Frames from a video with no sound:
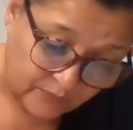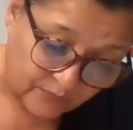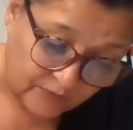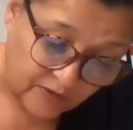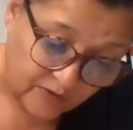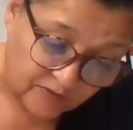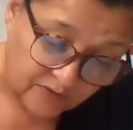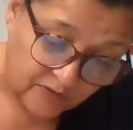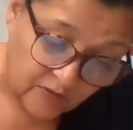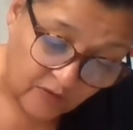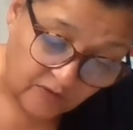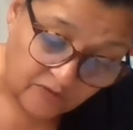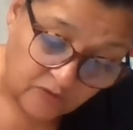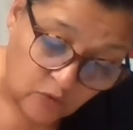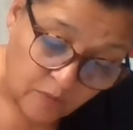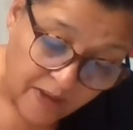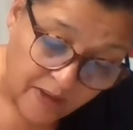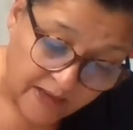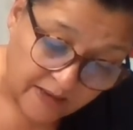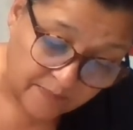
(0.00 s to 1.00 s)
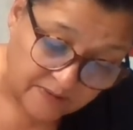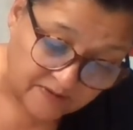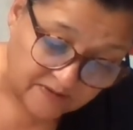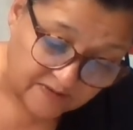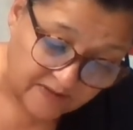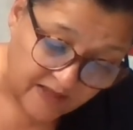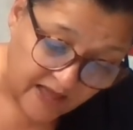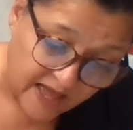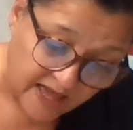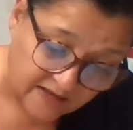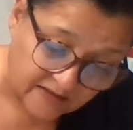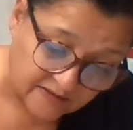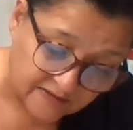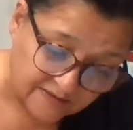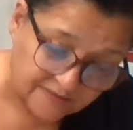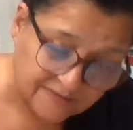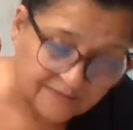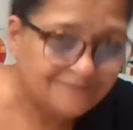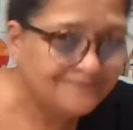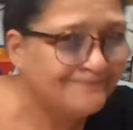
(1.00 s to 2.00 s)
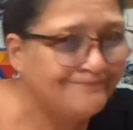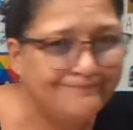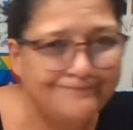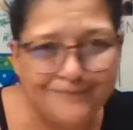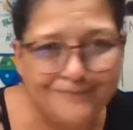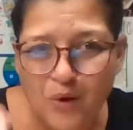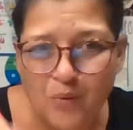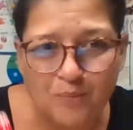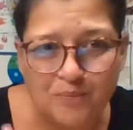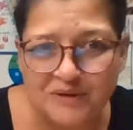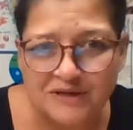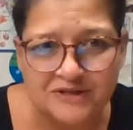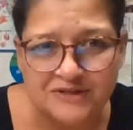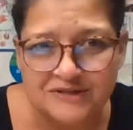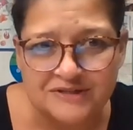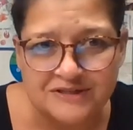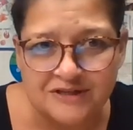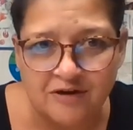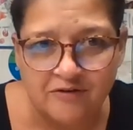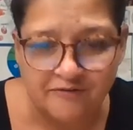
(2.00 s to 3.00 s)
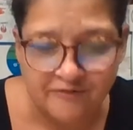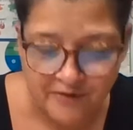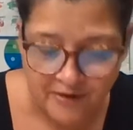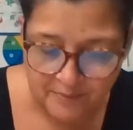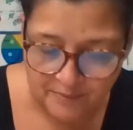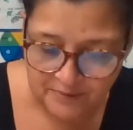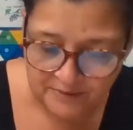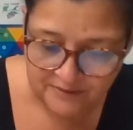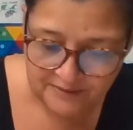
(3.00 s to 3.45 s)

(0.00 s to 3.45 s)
So if you make mistakes, don't beat yourself up.